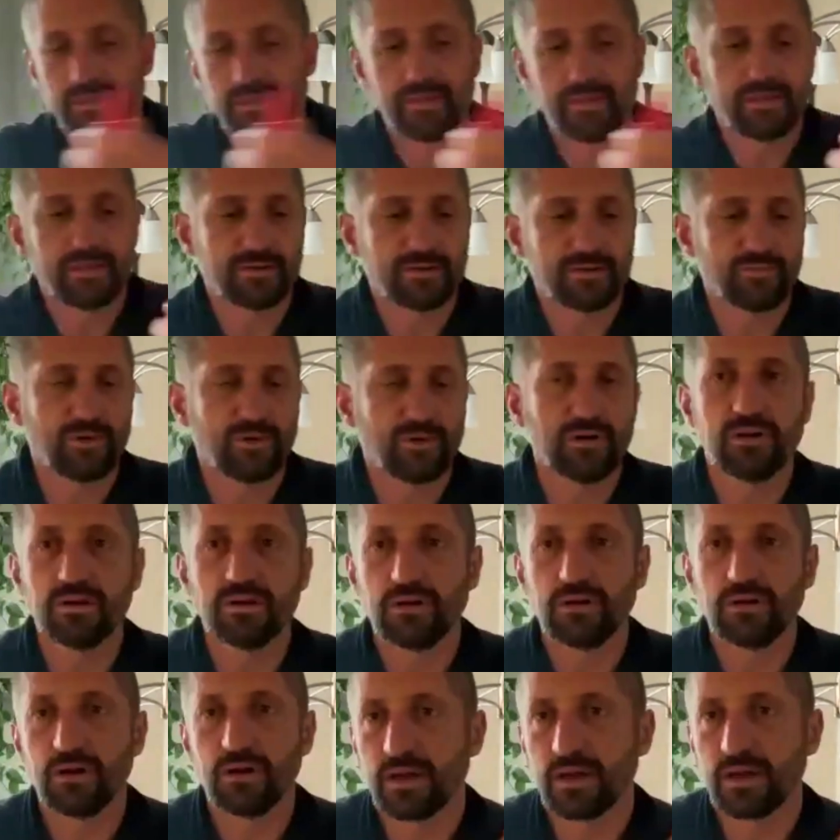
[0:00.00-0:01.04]
This
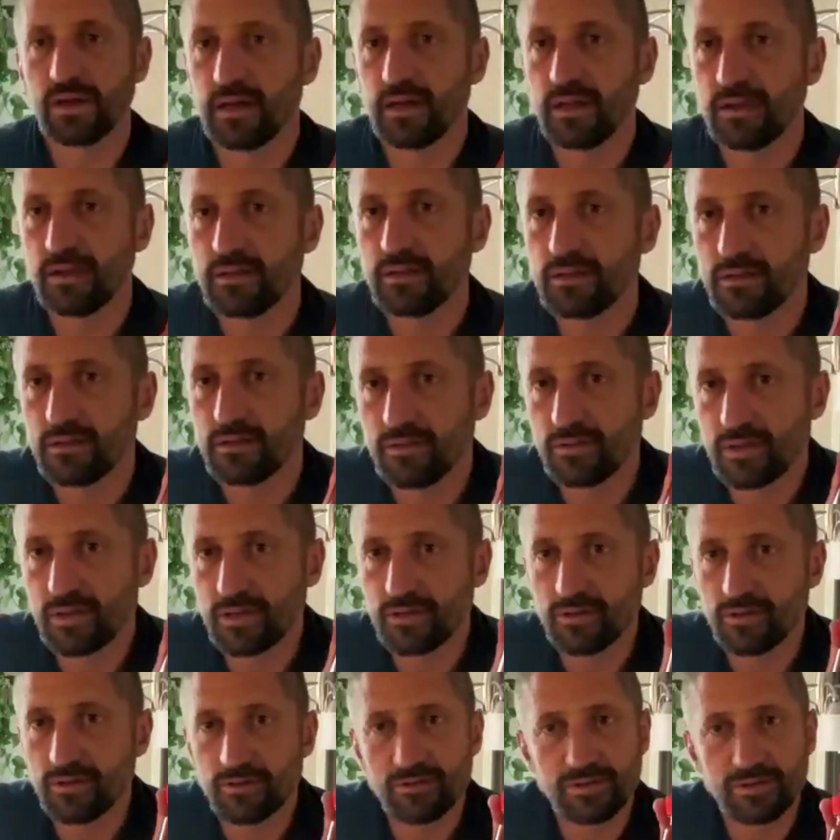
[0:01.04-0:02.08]
one, again, you can
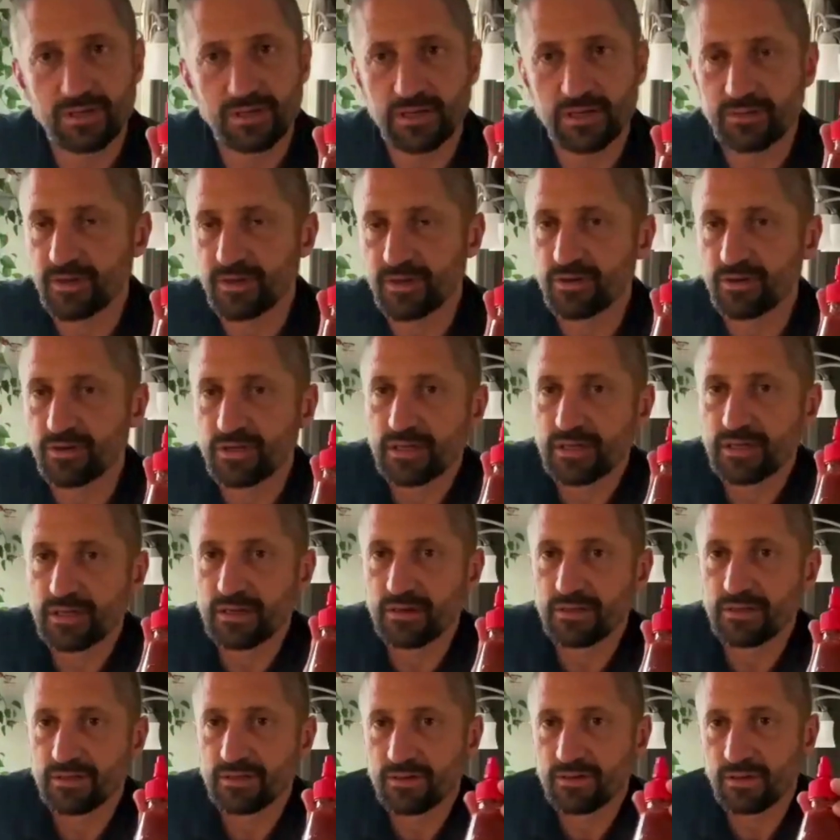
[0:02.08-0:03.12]
use as much or as
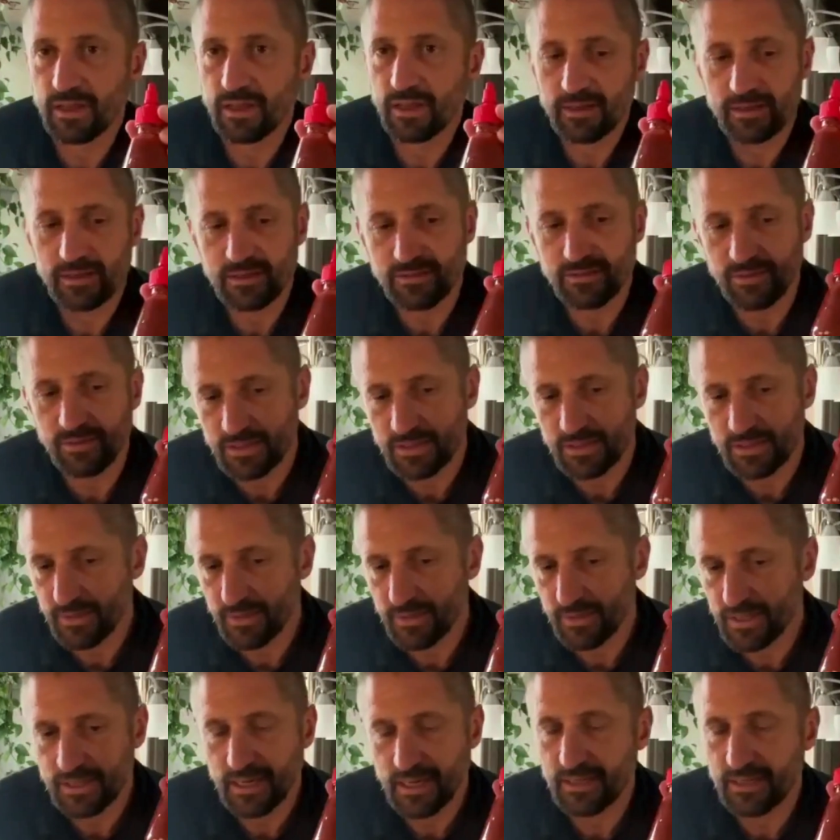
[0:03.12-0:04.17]
little as you like. This
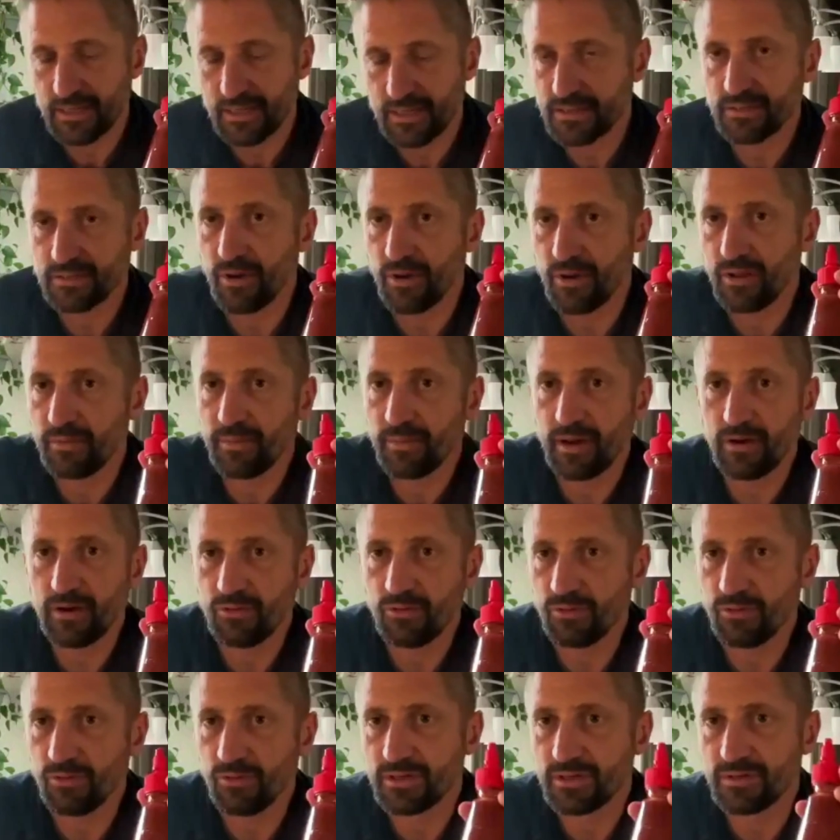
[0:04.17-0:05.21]
recipe just has a small
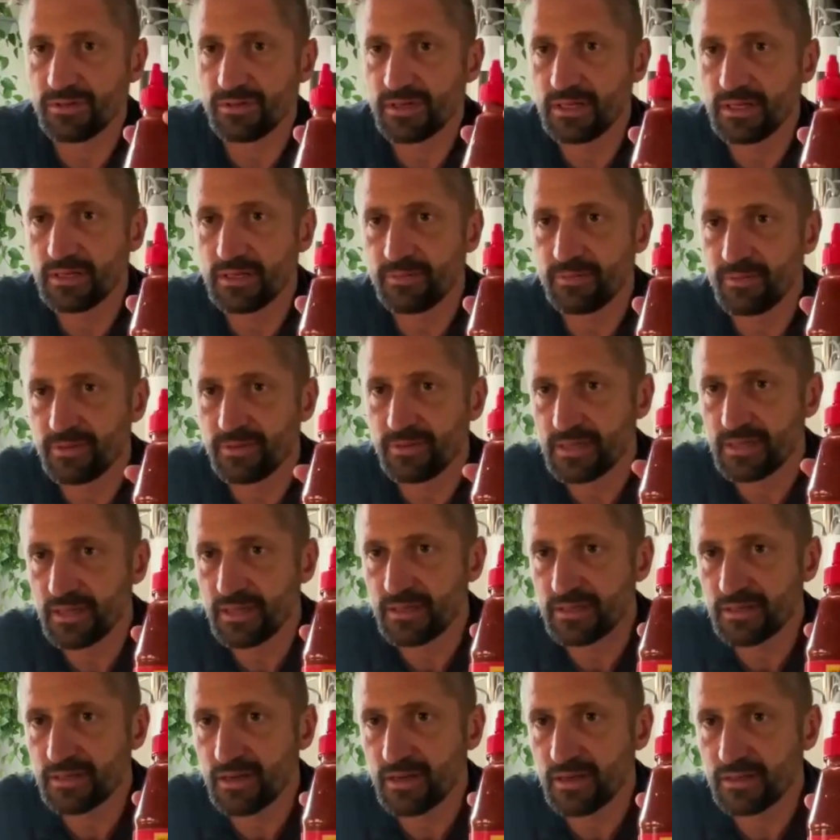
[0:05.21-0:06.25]
amount, 1 to 2 teaspoons in
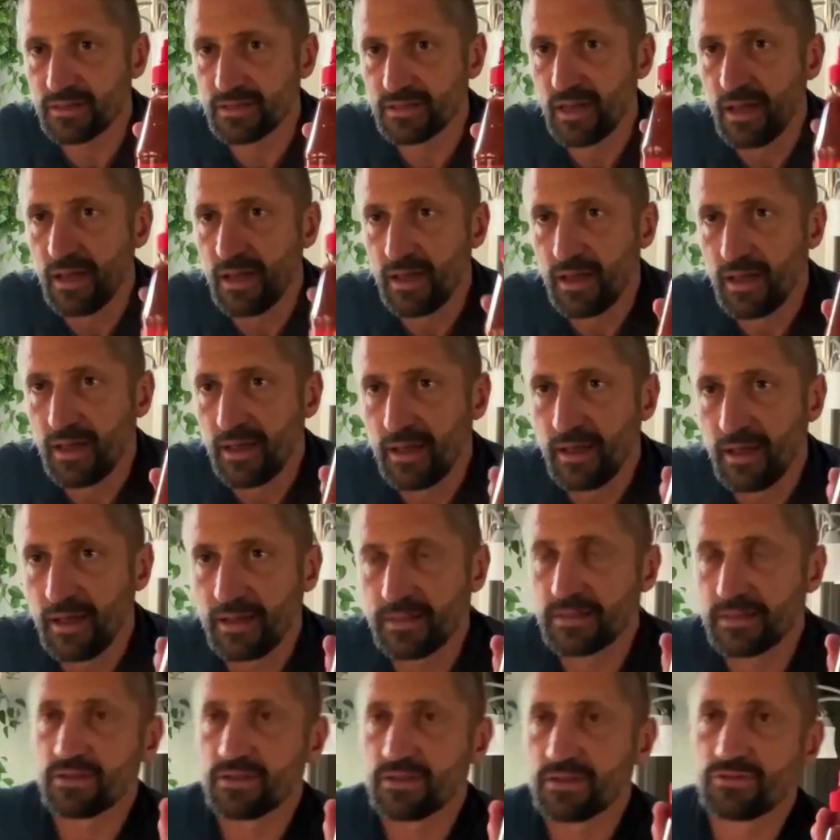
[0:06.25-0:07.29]
the sauce.
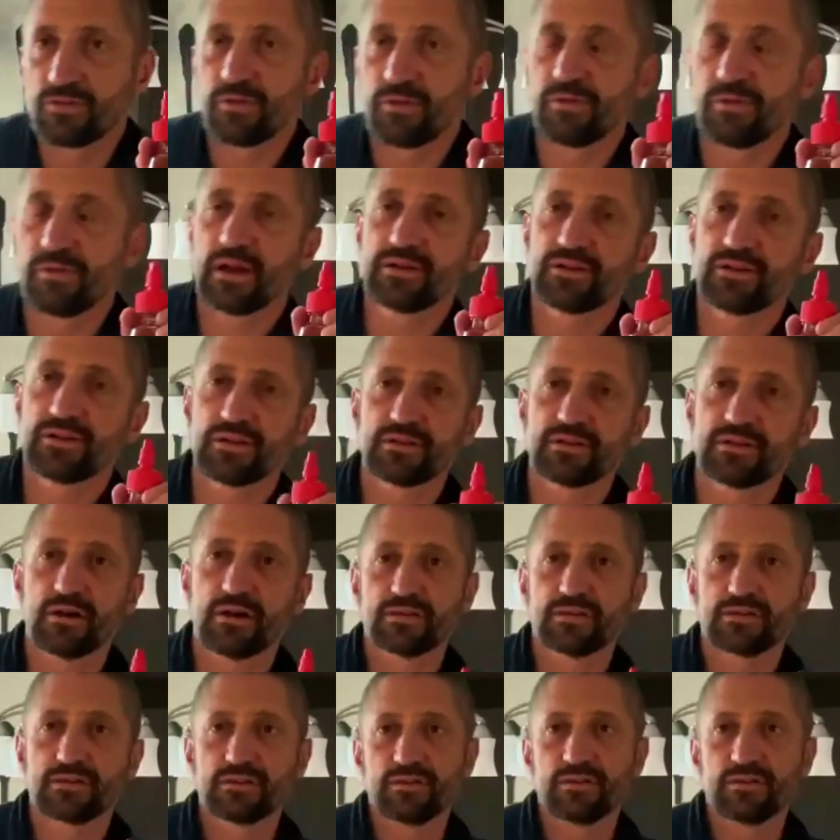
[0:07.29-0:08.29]
It's the sriracha sauce.